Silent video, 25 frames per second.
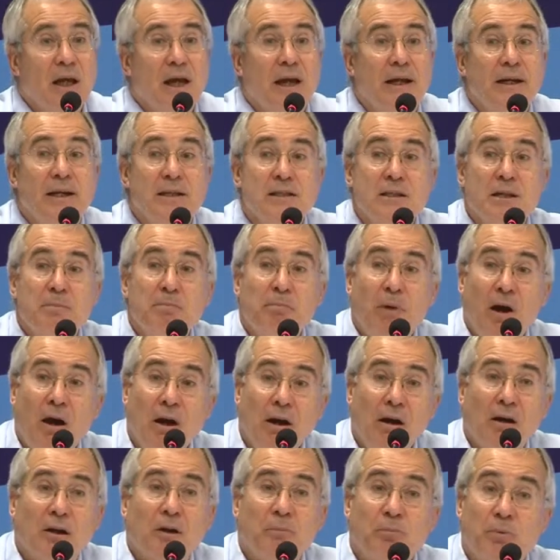And it's in
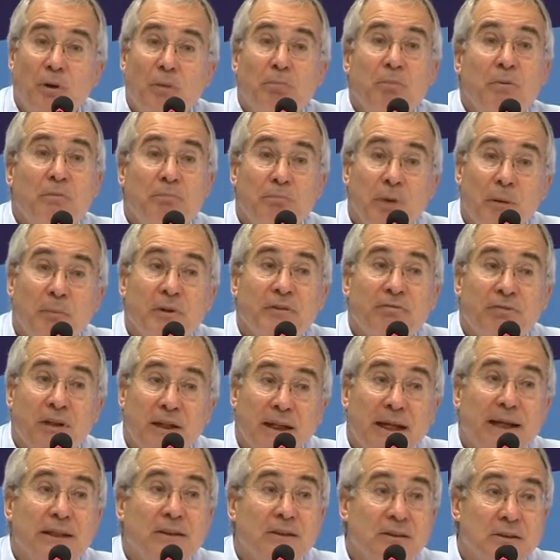part a problem of public
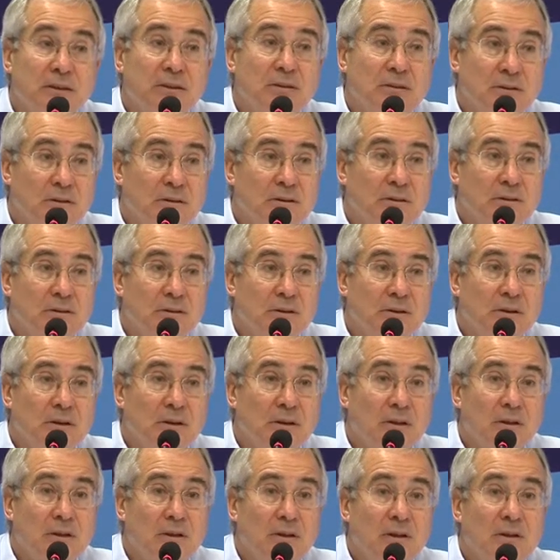finance,
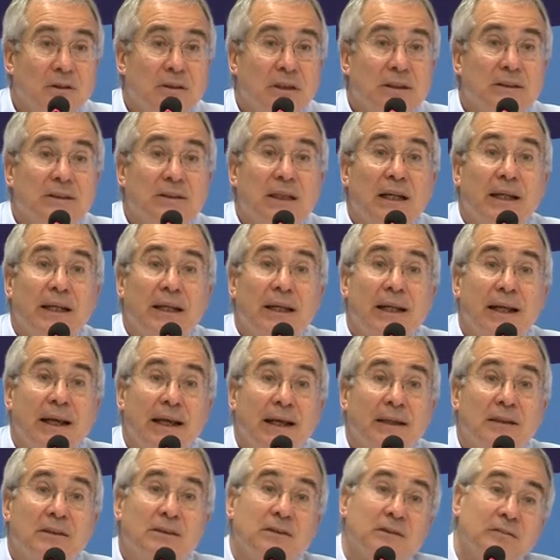because they're selling
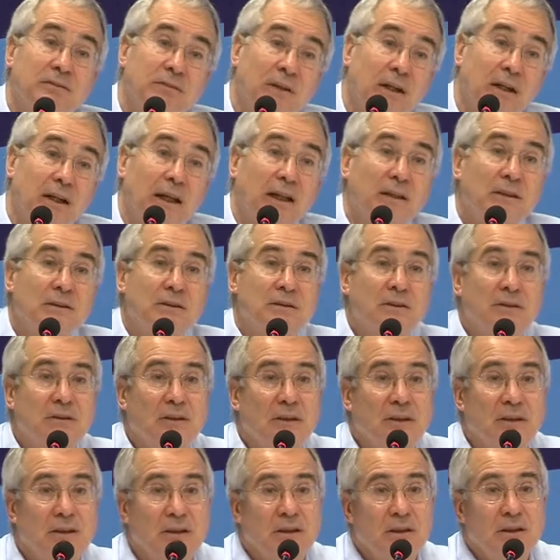land to finance
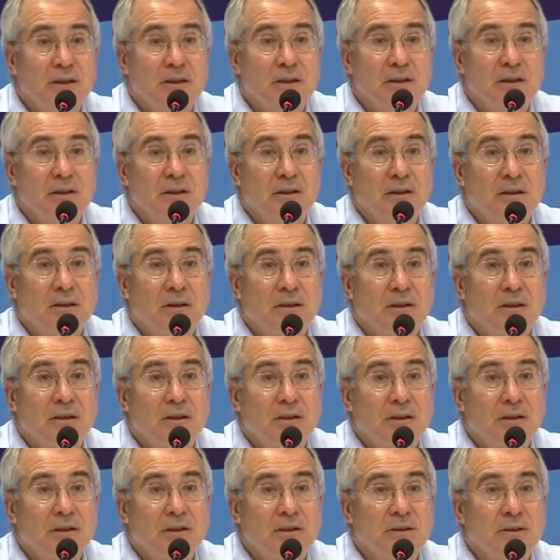the
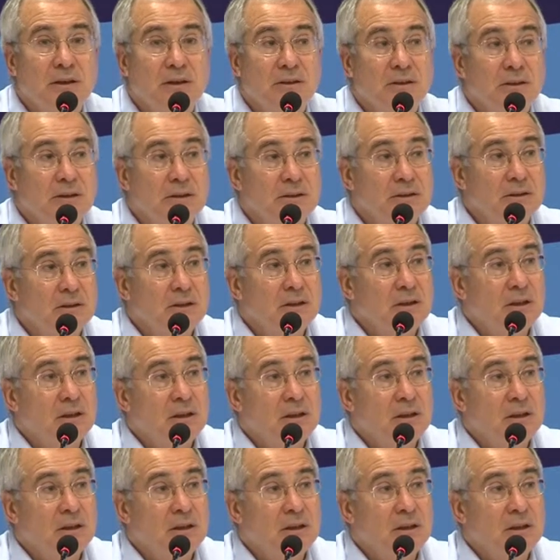cities.